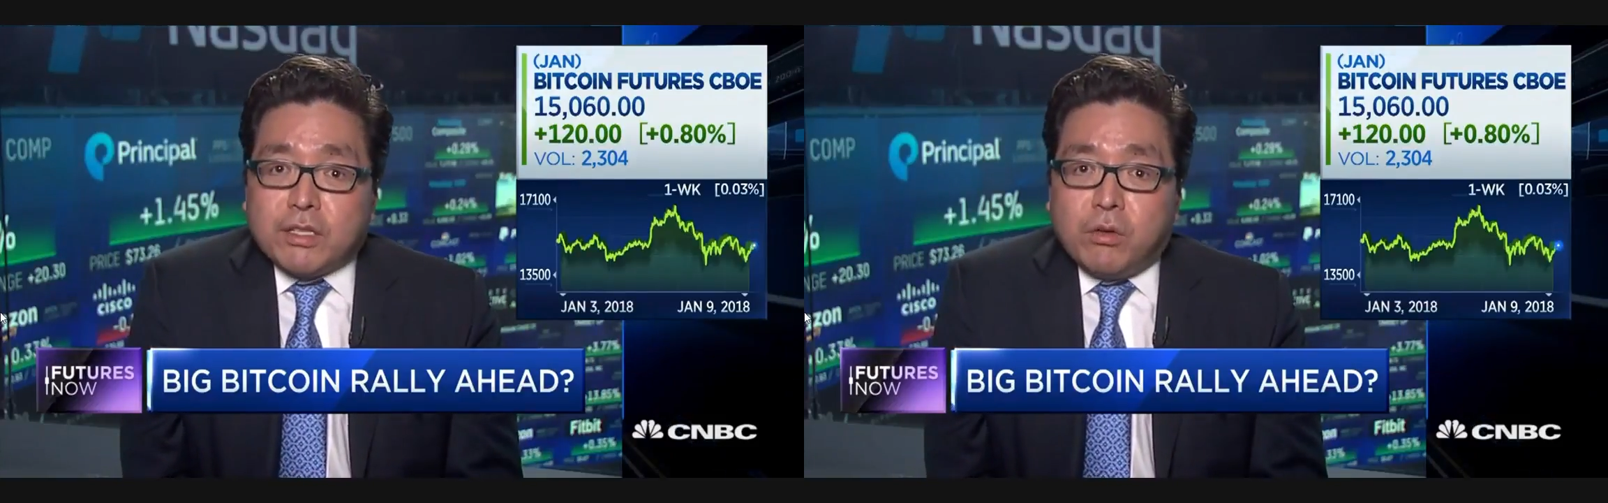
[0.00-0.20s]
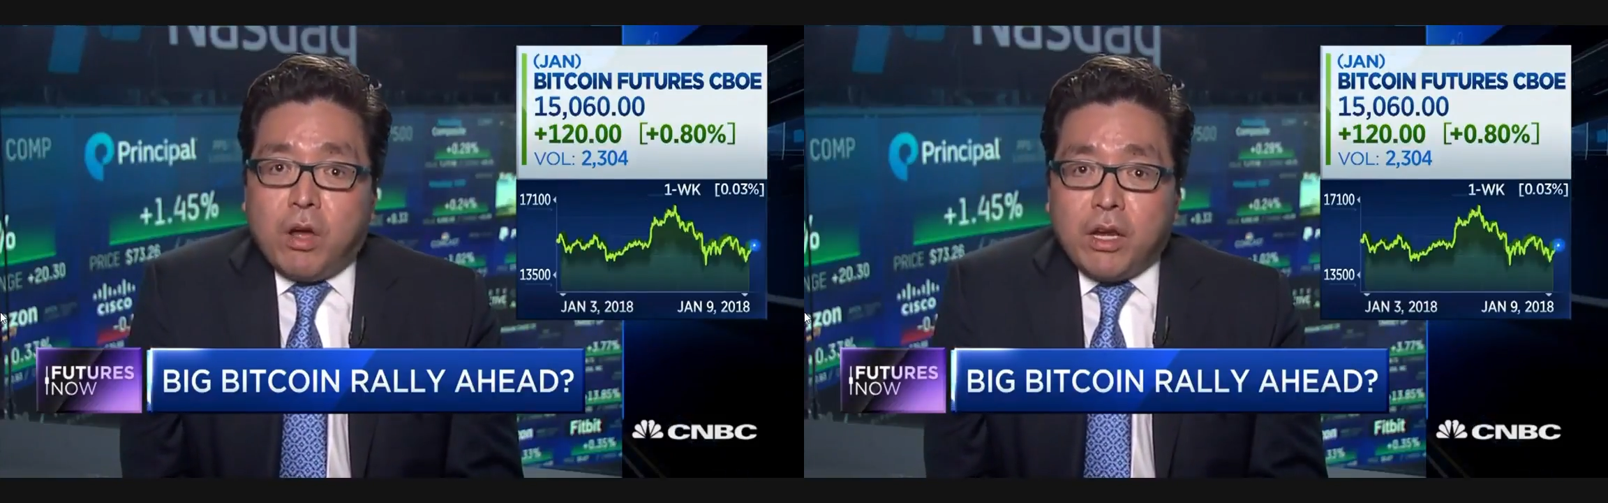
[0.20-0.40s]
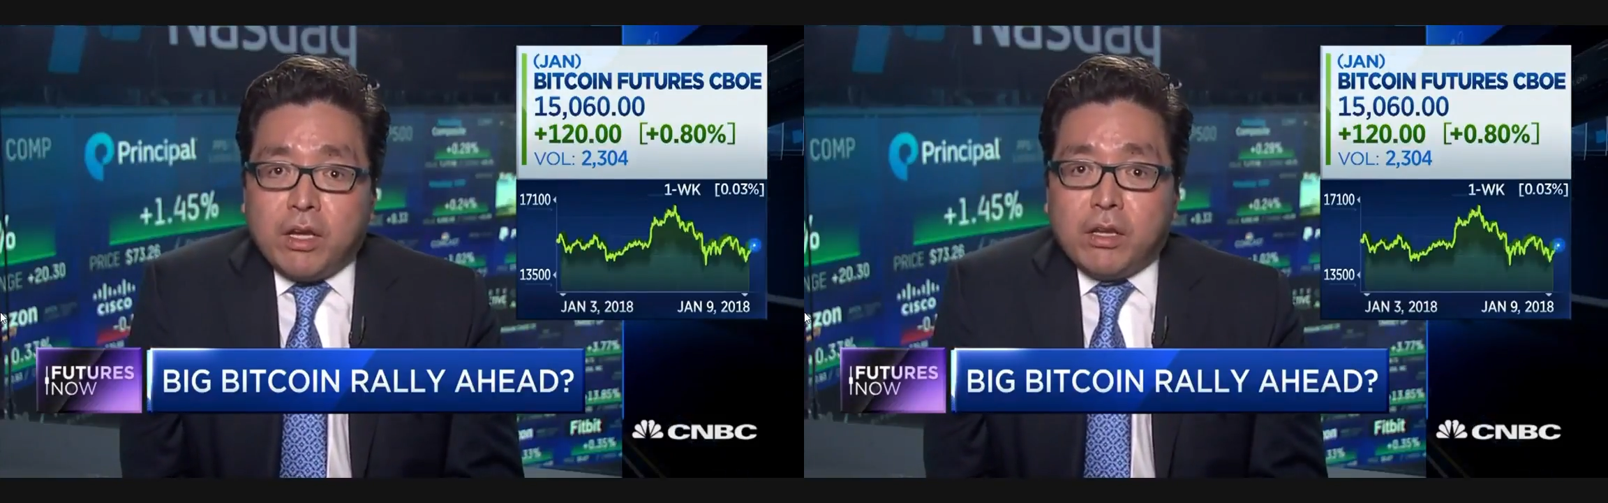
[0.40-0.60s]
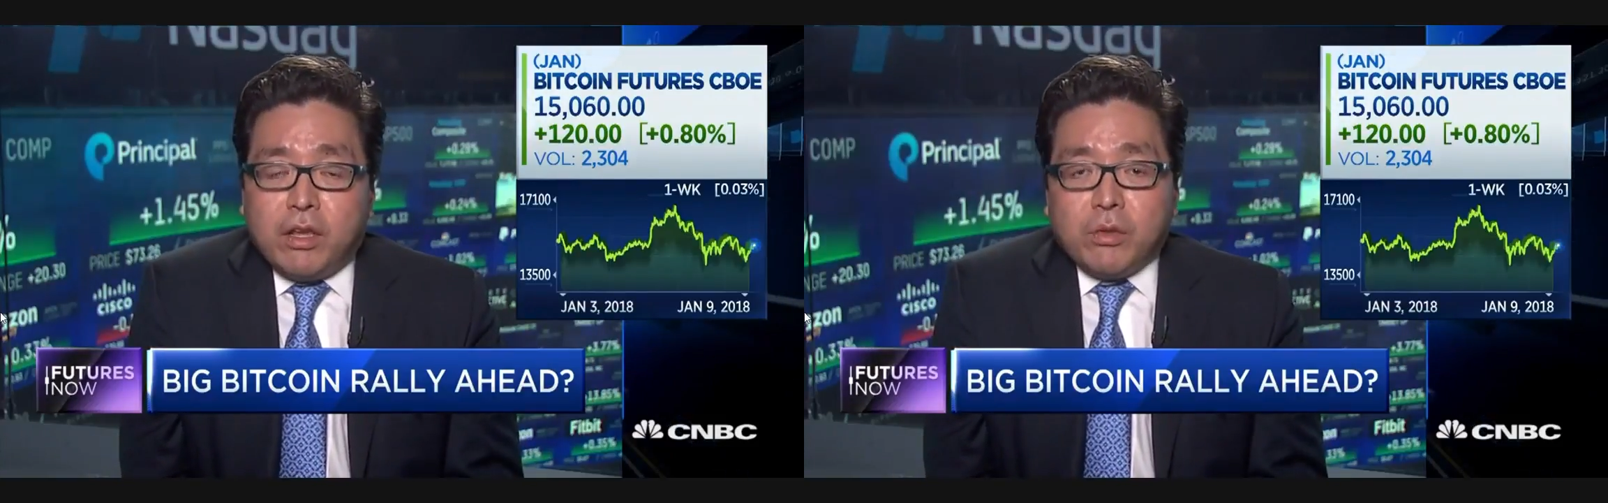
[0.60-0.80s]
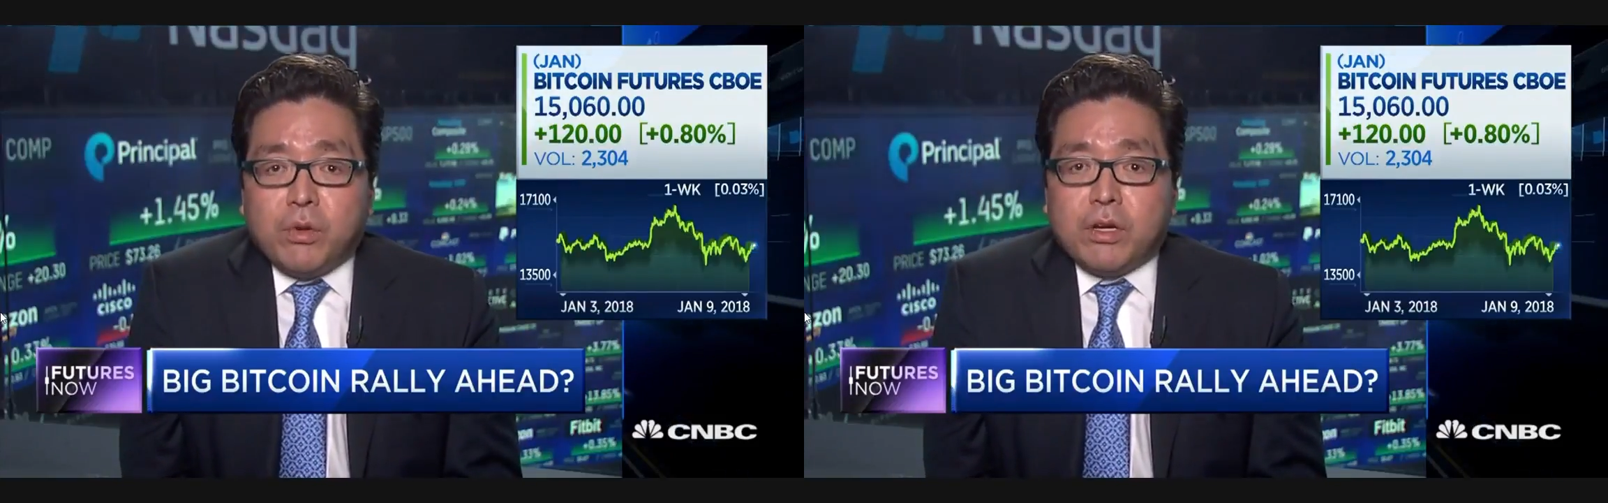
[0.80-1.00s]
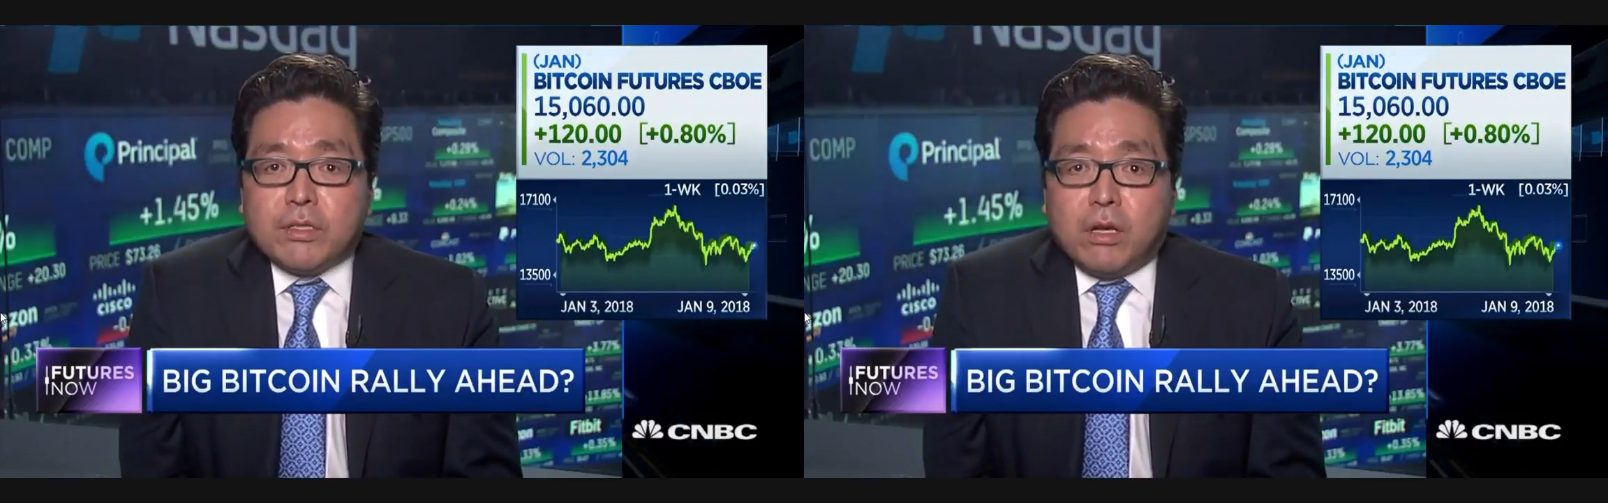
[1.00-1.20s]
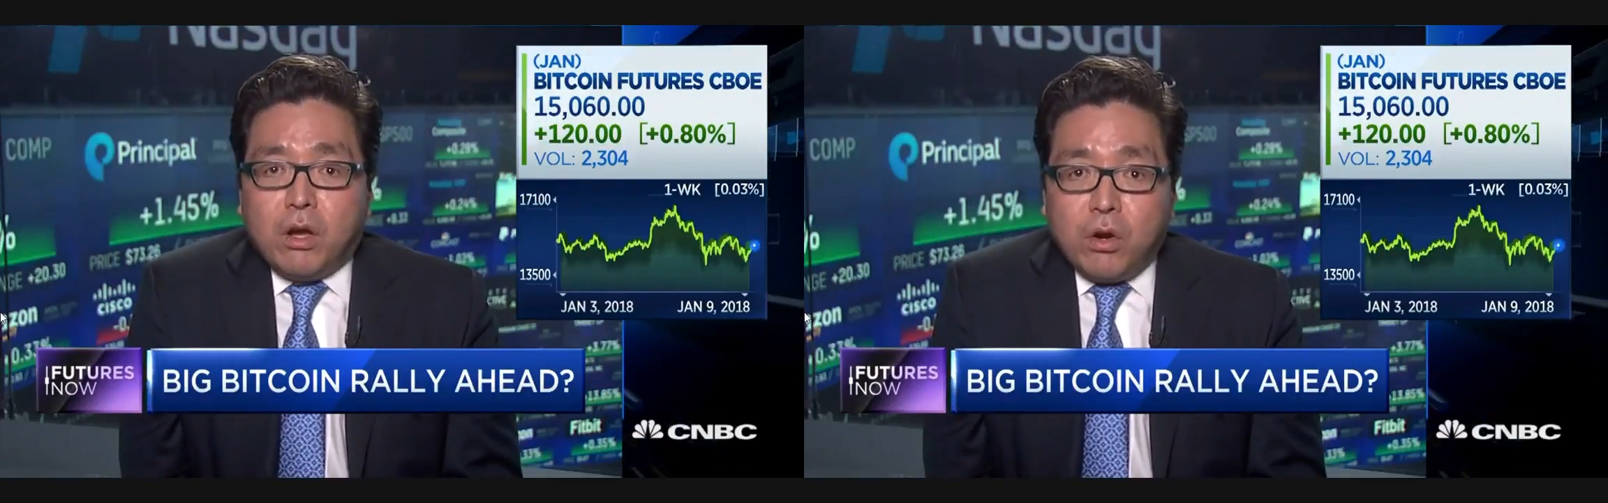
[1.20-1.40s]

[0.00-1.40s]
So in other words,